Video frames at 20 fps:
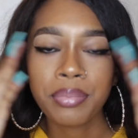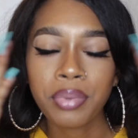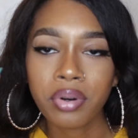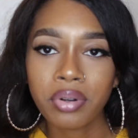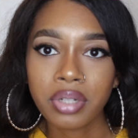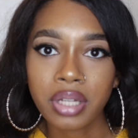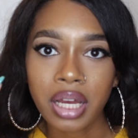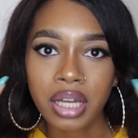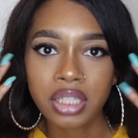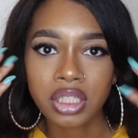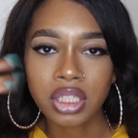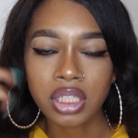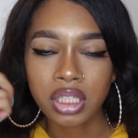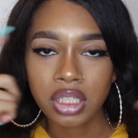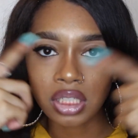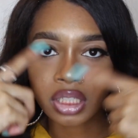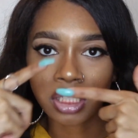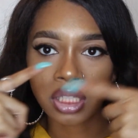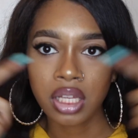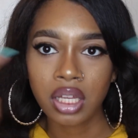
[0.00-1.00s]
bold
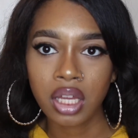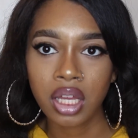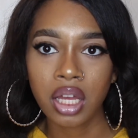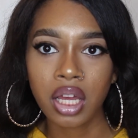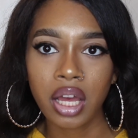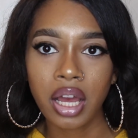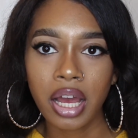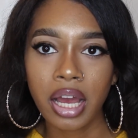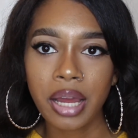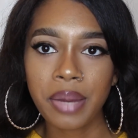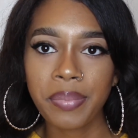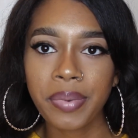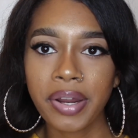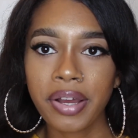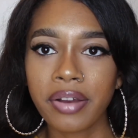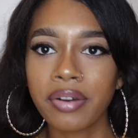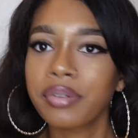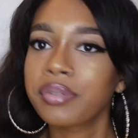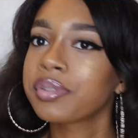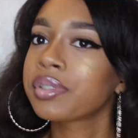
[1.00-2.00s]
lashes,
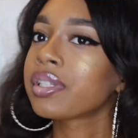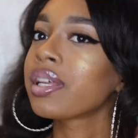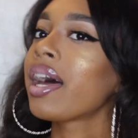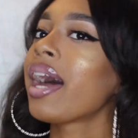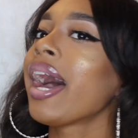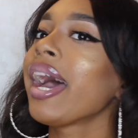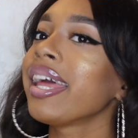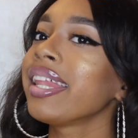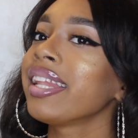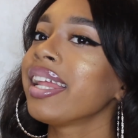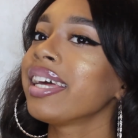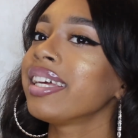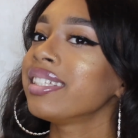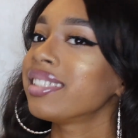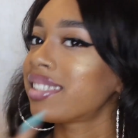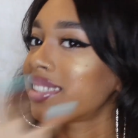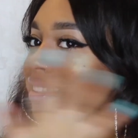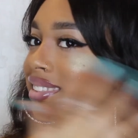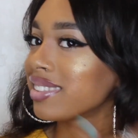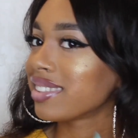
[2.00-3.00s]
eyebrows,
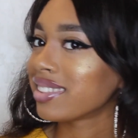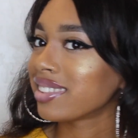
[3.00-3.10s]
highlight,